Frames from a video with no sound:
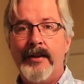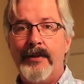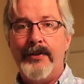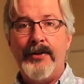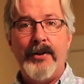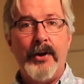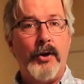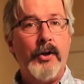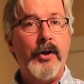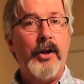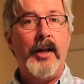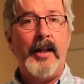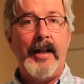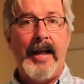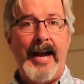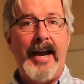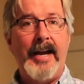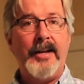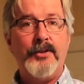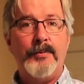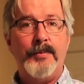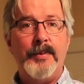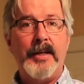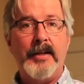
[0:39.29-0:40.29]
They're going to
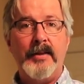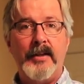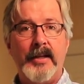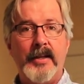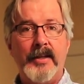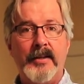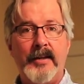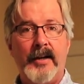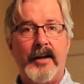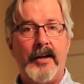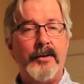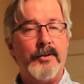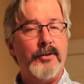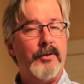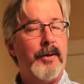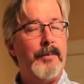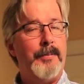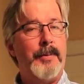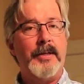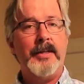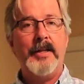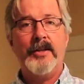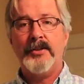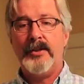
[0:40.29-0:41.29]
last me the entire
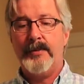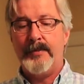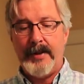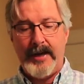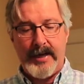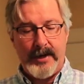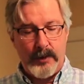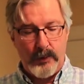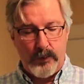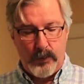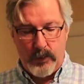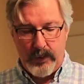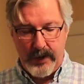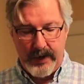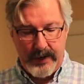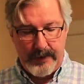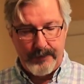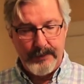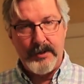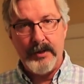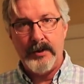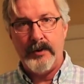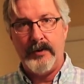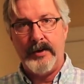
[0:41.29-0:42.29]
trip. It doesn't matter what
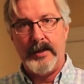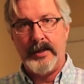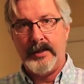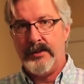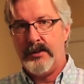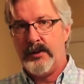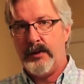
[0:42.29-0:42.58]
I'm doing.